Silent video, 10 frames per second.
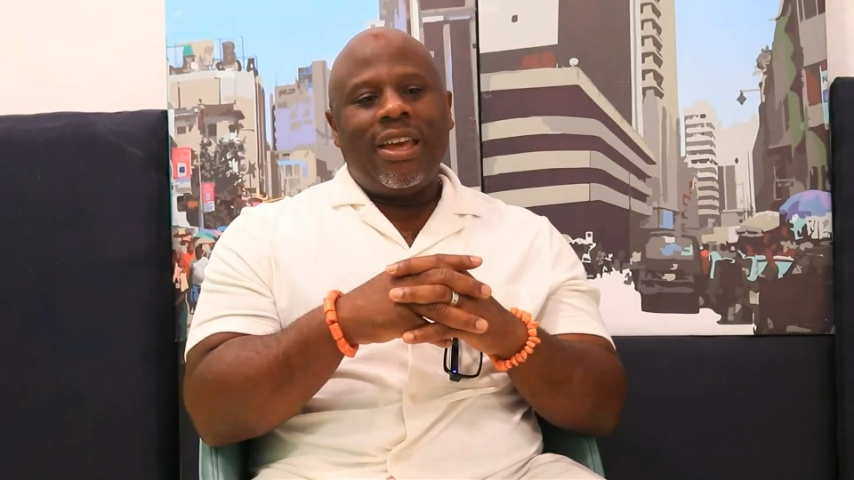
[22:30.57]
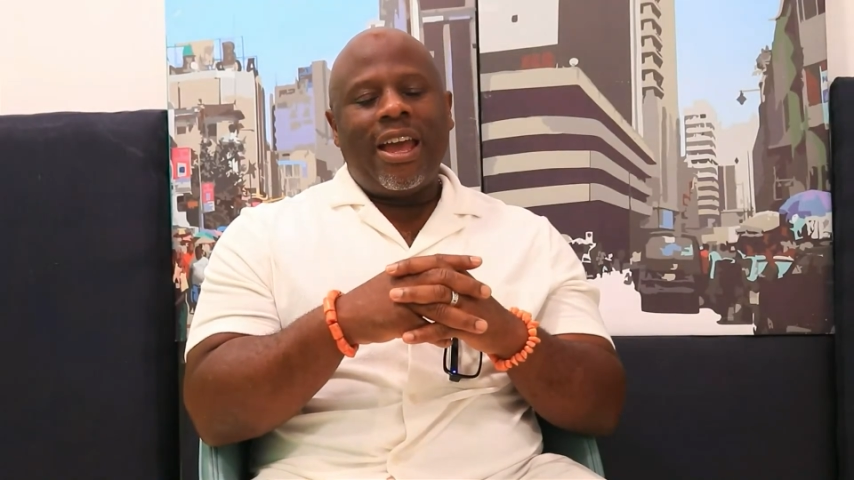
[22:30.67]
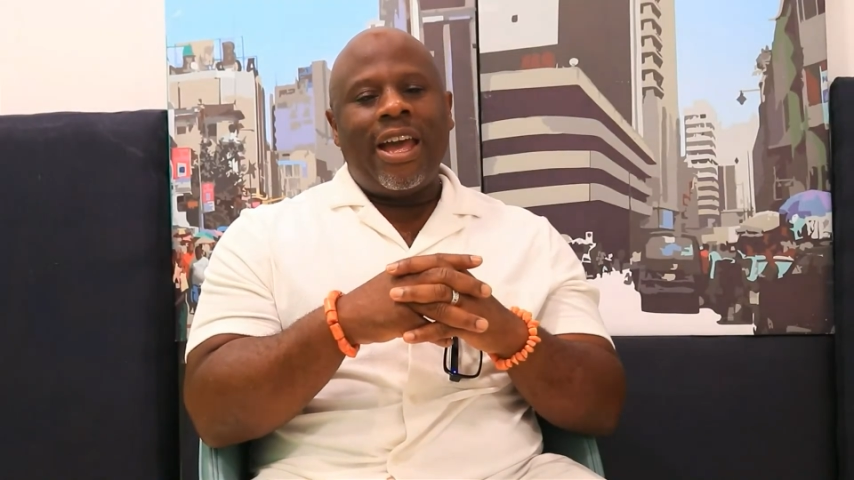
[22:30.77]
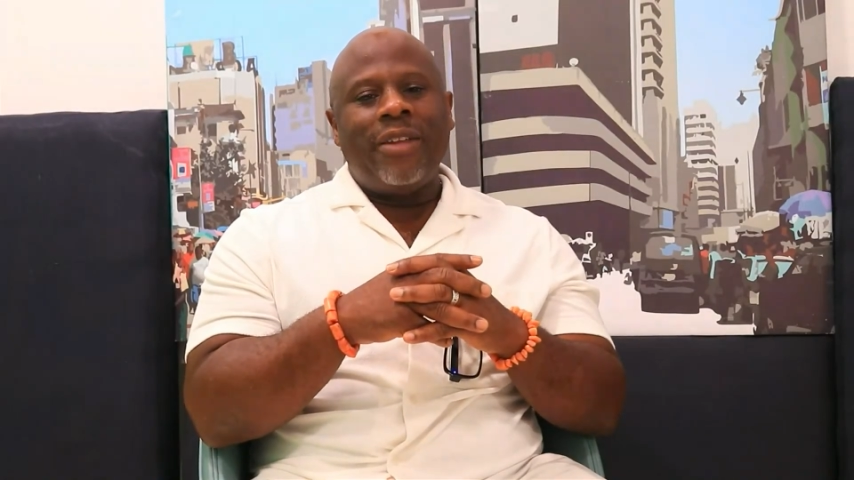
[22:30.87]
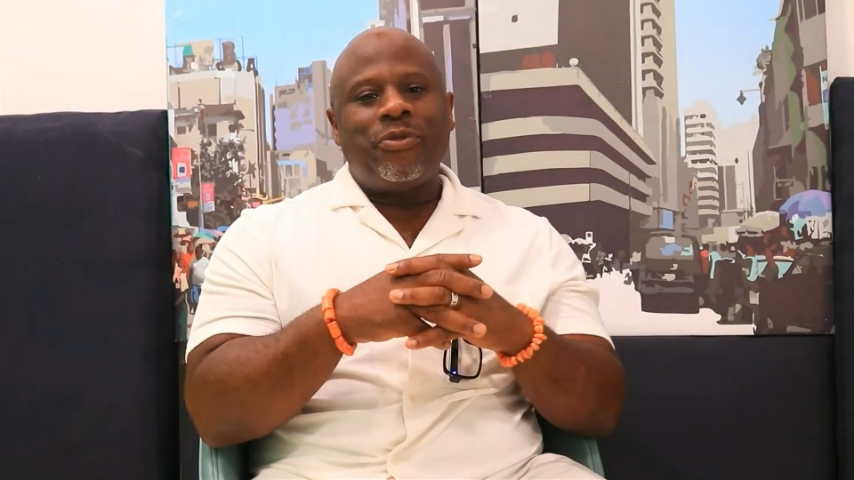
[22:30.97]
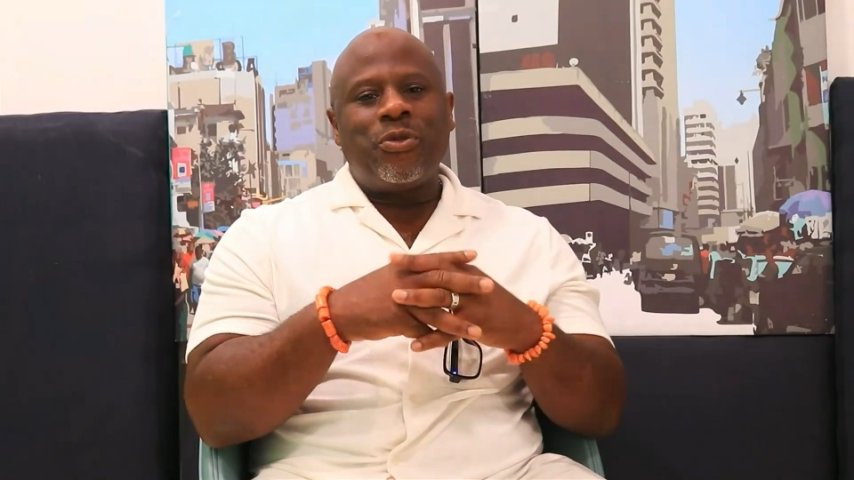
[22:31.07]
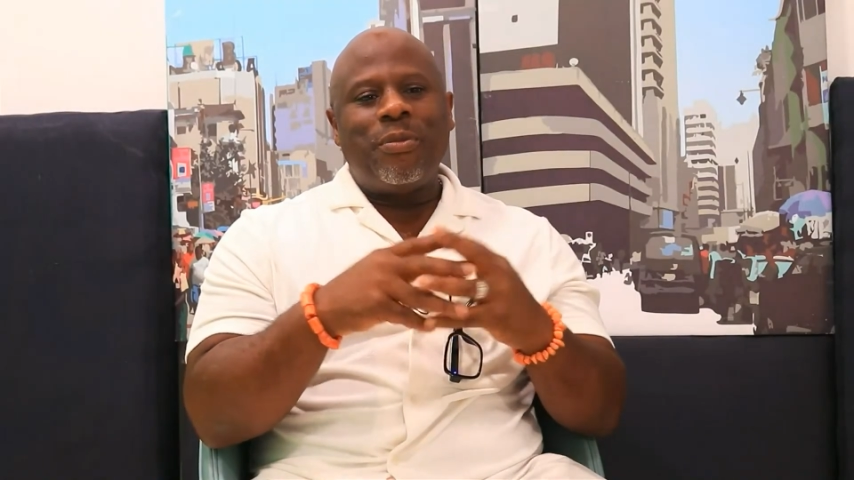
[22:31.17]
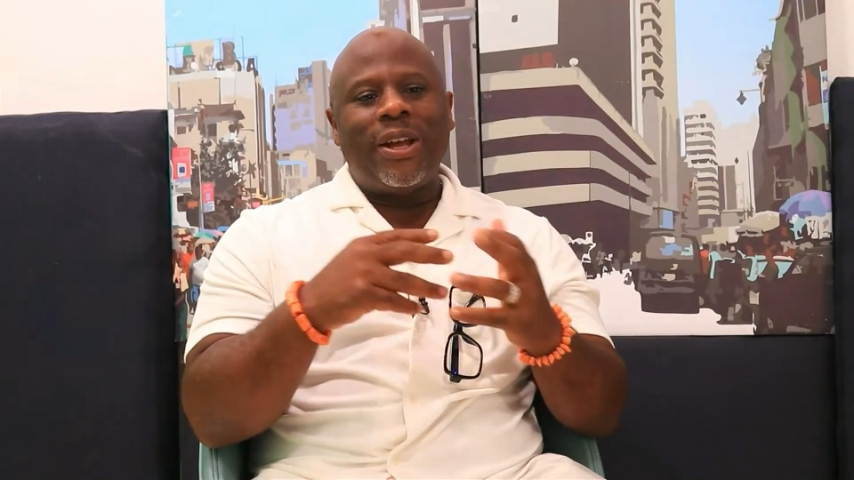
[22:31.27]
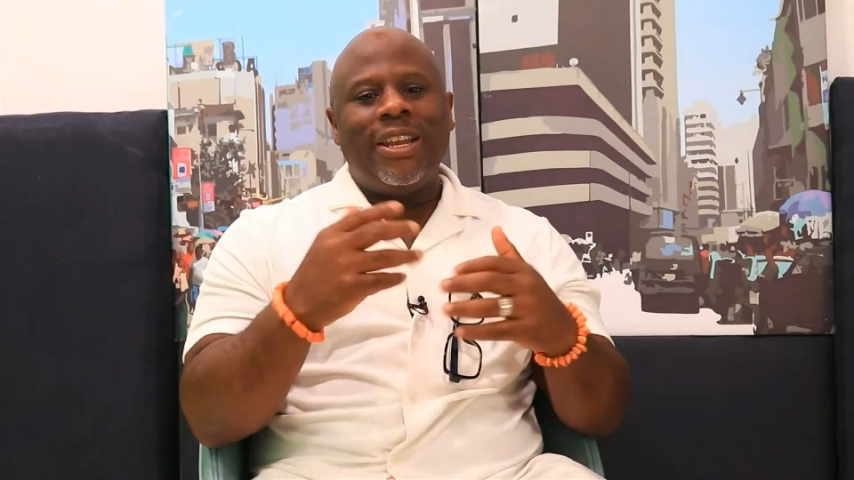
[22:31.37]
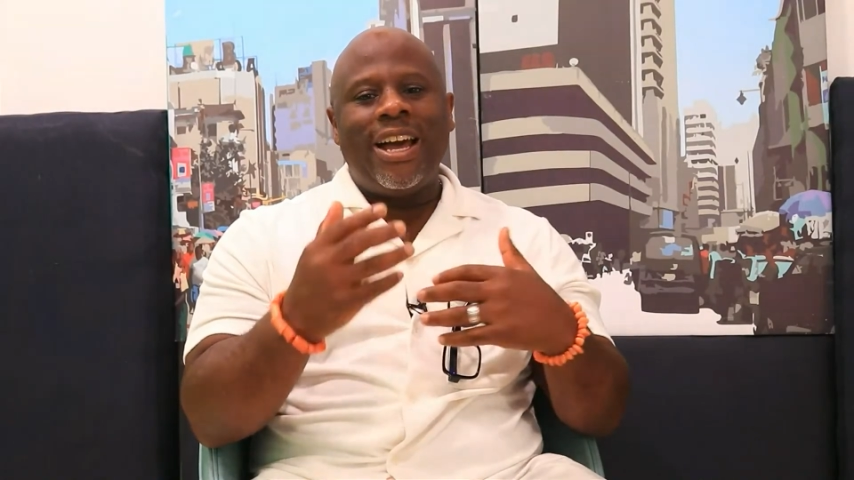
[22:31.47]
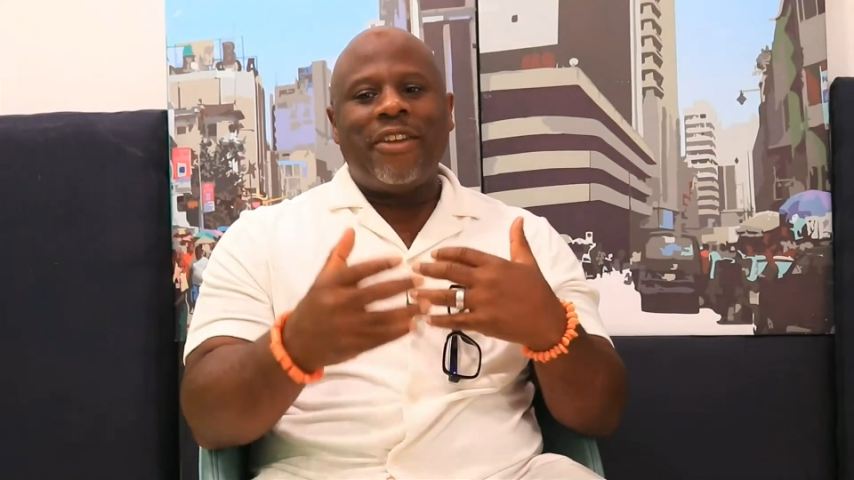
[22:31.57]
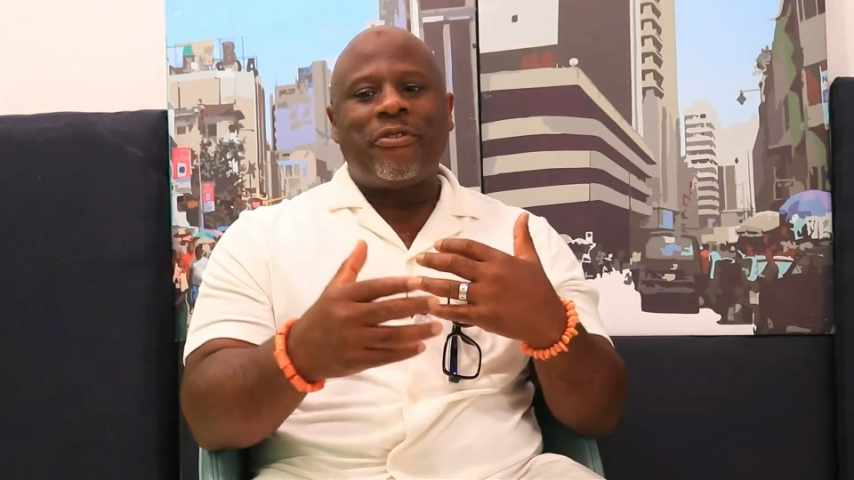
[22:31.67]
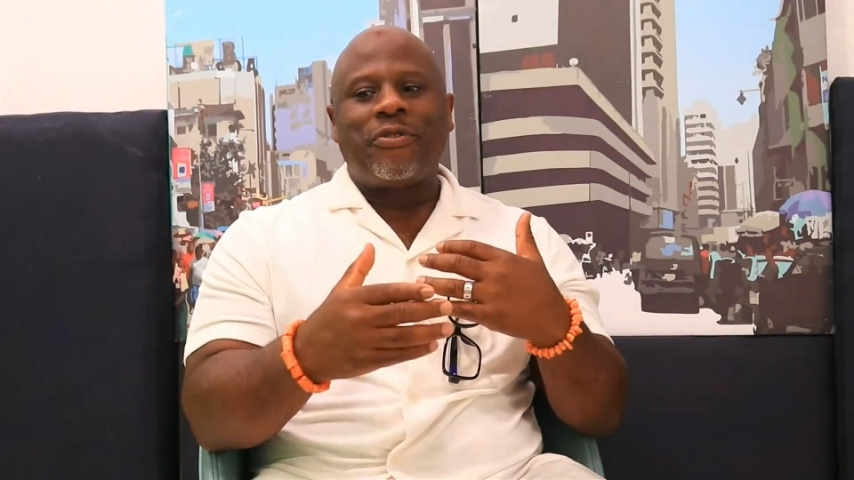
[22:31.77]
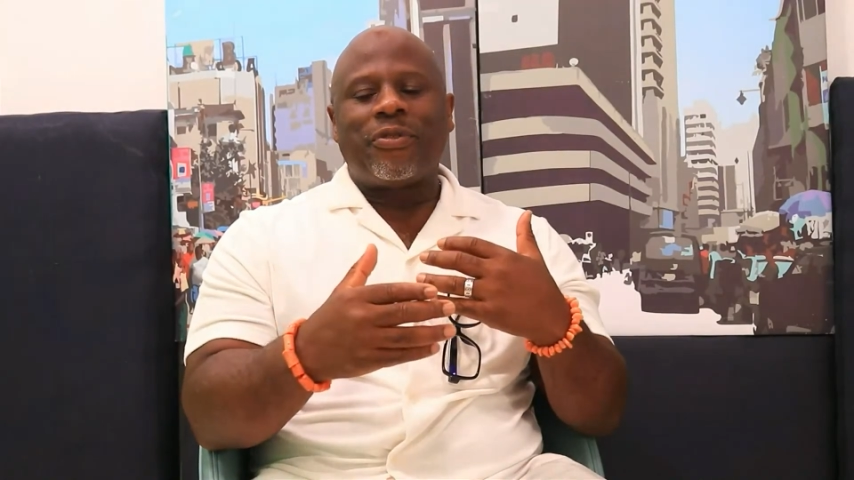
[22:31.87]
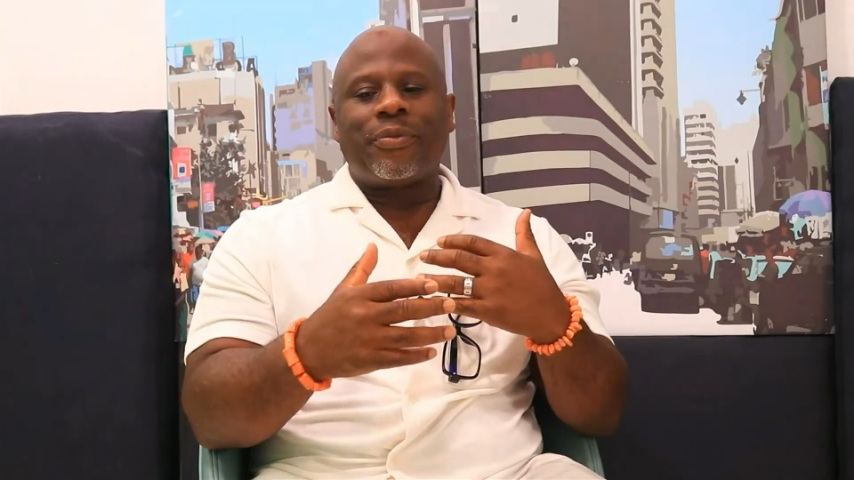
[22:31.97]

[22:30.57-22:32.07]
And through my life,